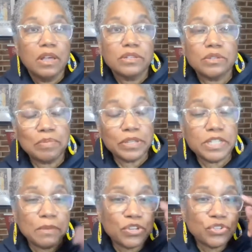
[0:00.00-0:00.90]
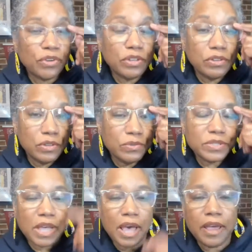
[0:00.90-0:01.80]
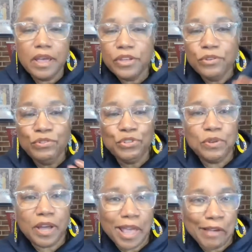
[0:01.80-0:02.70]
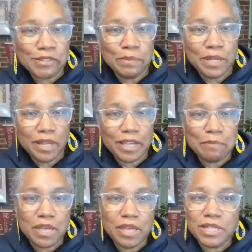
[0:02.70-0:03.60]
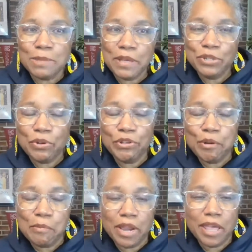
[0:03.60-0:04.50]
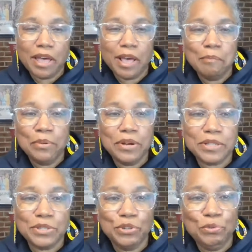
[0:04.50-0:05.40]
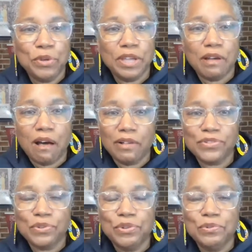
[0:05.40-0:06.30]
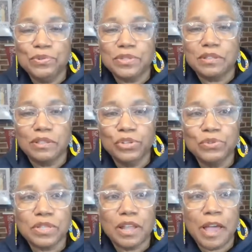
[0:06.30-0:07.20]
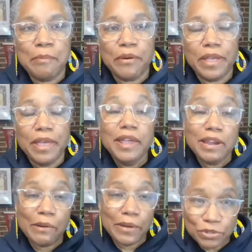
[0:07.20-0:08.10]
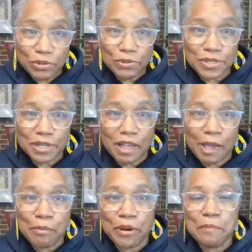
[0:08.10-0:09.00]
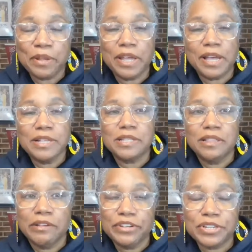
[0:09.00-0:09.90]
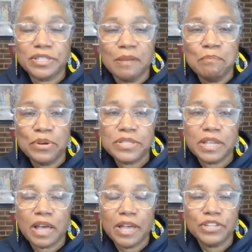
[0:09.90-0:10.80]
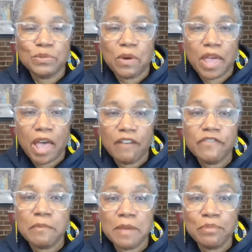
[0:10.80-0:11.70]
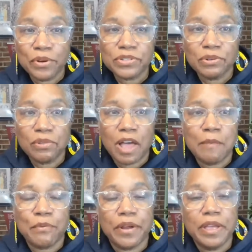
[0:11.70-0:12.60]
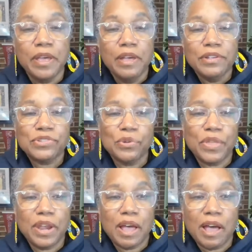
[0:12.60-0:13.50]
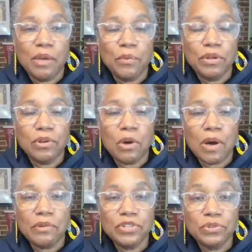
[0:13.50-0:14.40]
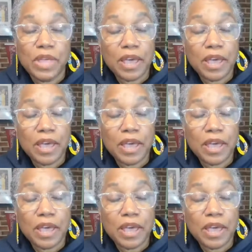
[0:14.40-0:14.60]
So please make sure you use that. You do not have to be like me and spend all your money on books. You can also use the library. Now, I do use the library, but like I said, there are just some books that I just want to have for my personal library, so then I will go out and do it.